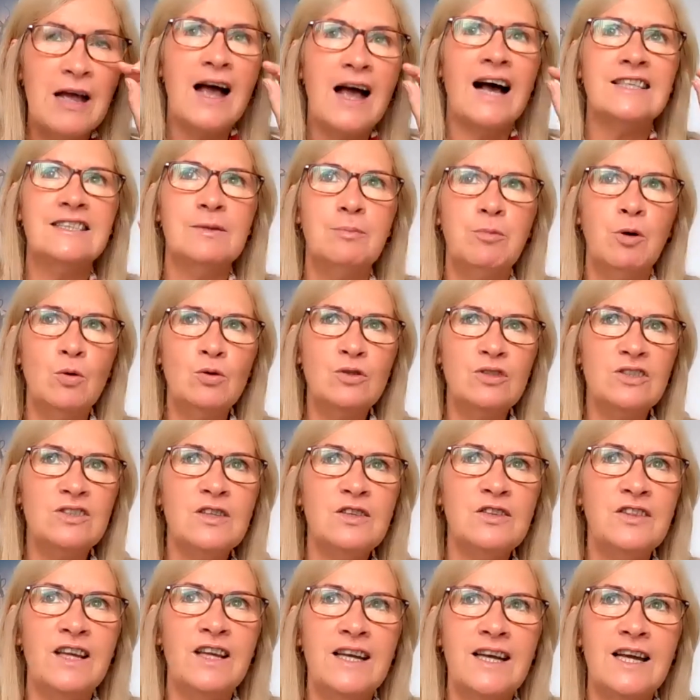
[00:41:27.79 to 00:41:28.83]
I suppose the
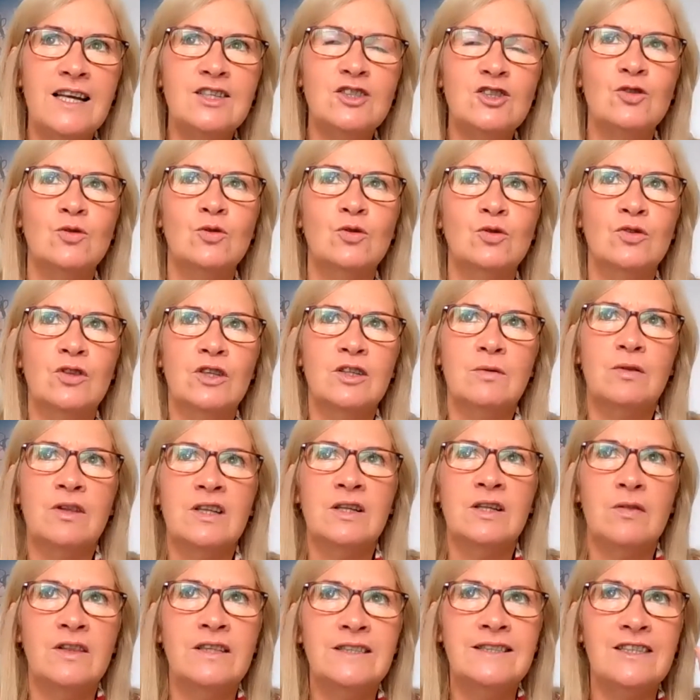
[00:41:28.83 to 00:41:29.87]
thing is, though,
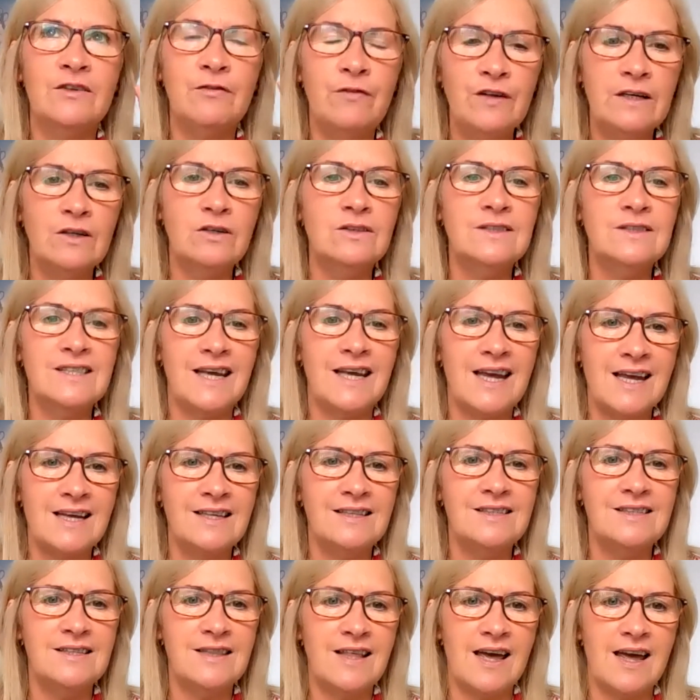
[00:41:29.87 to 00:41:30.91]
the difficulty
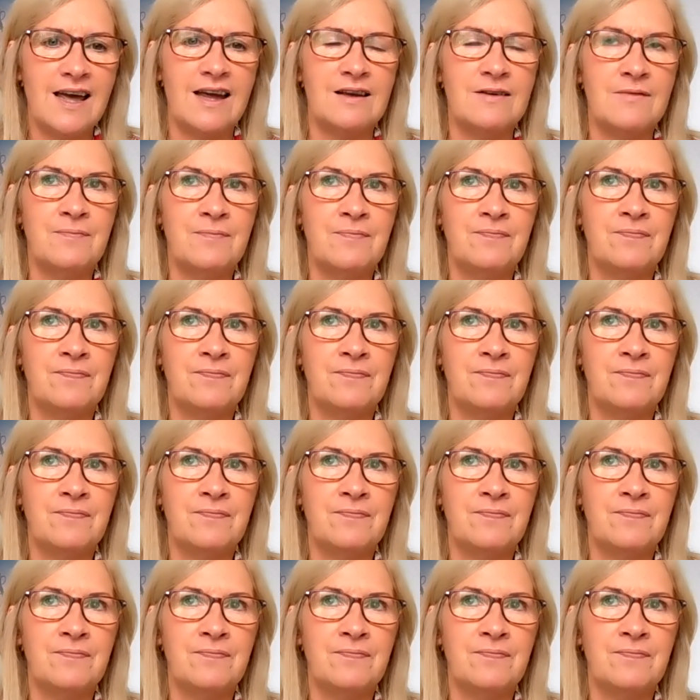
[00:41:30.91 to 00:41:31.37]
is there.